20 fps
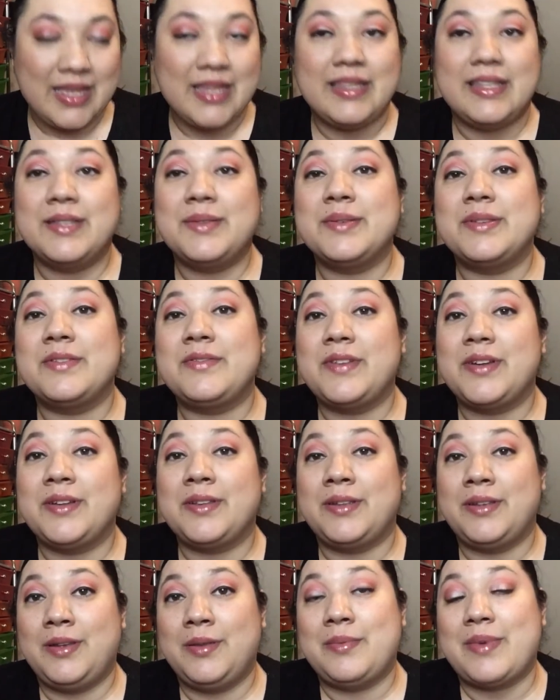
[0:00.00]
This was a
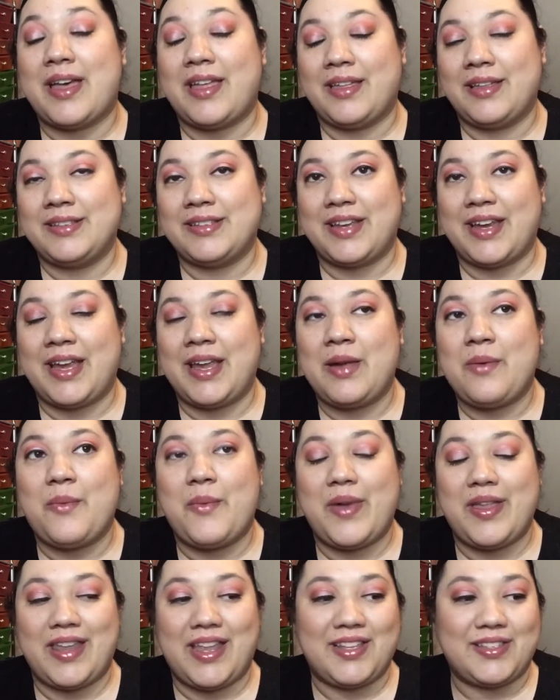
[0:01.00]
fairly new palette, sorry,
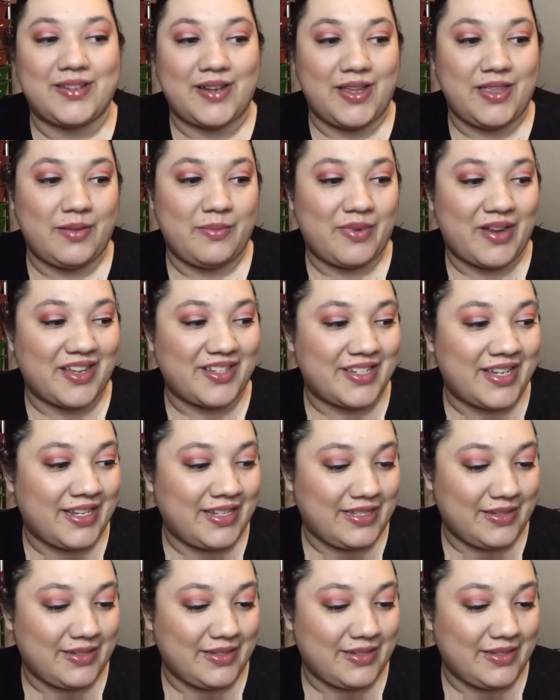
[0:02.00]
when I started the project.